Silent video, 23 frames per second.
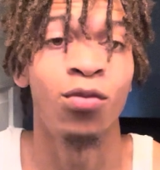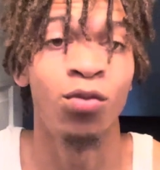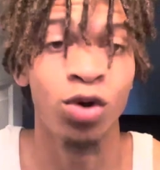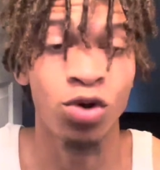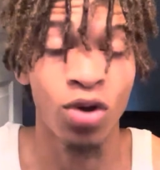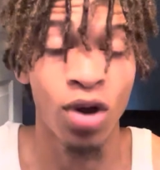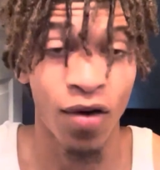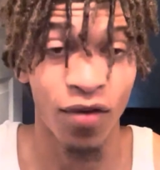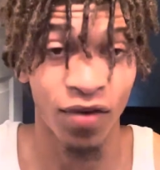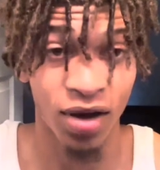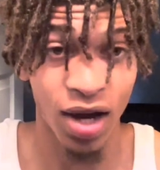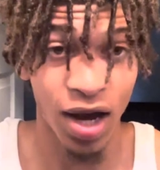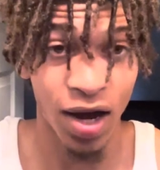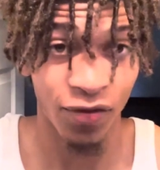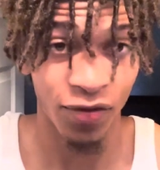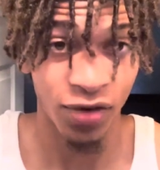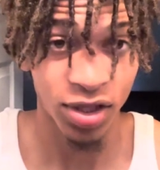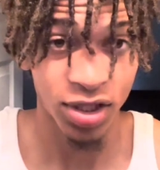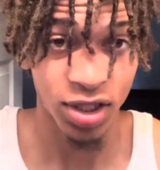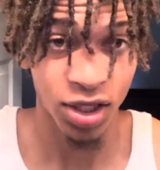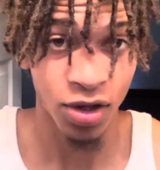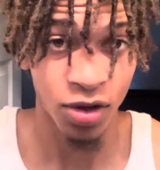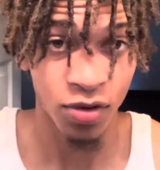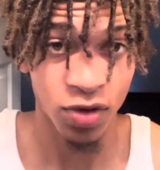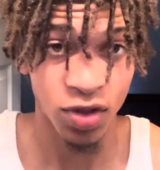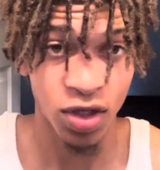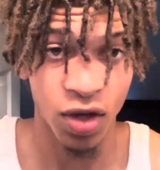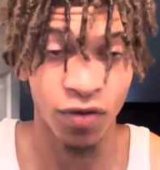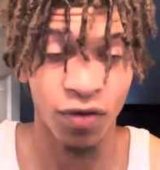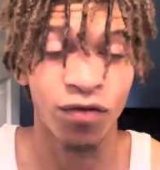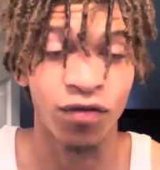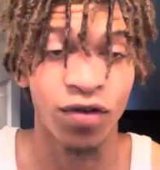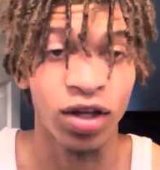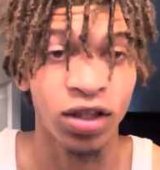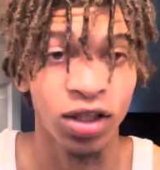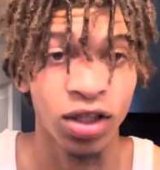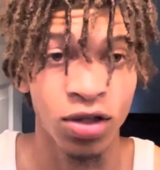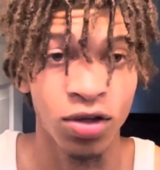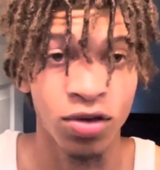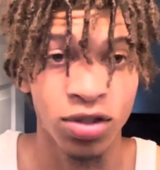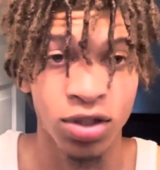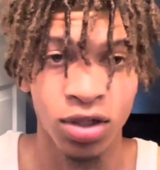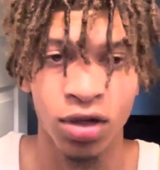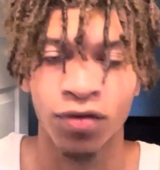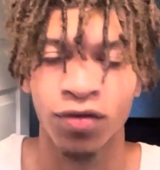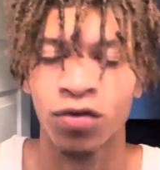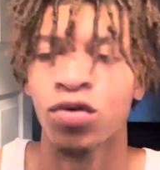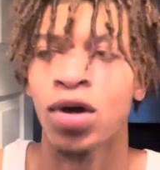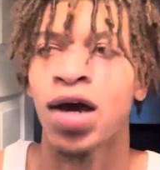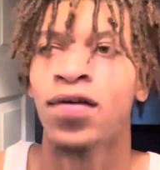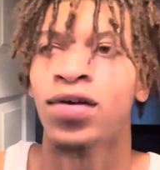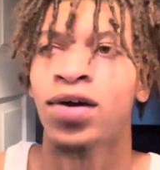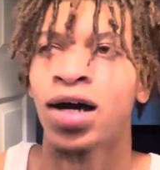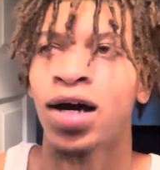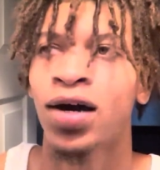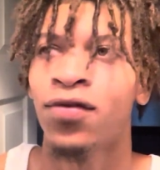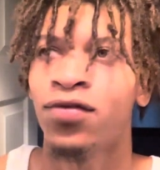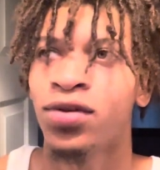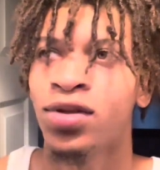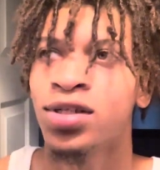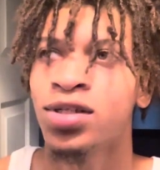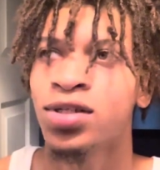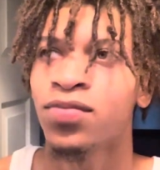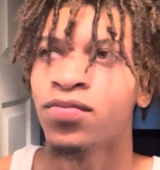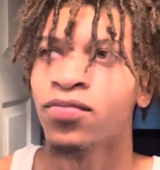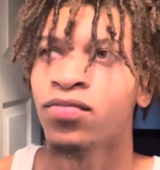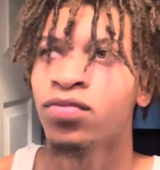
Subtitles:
when you have confidence in yourself and faith in yourself, you have confidence.